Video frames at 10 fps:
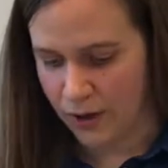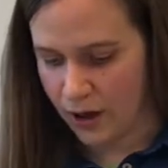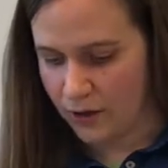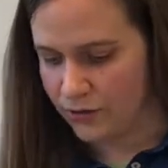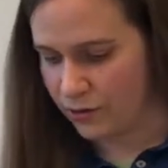We
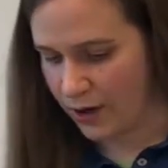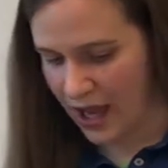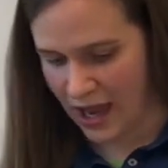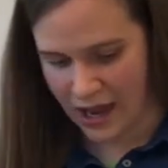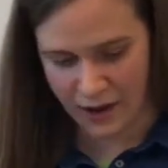also
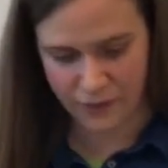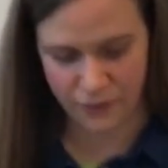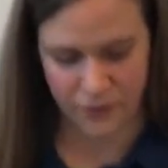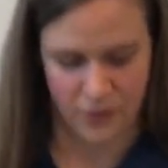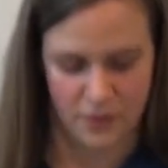
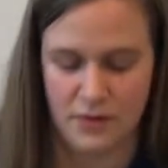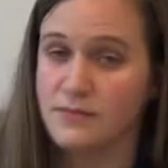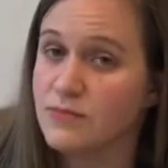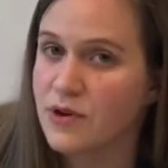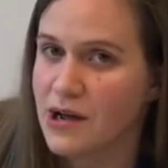have,
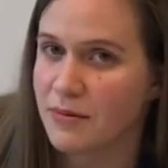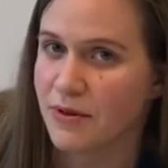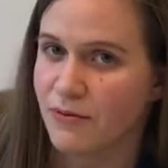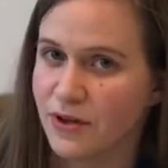probably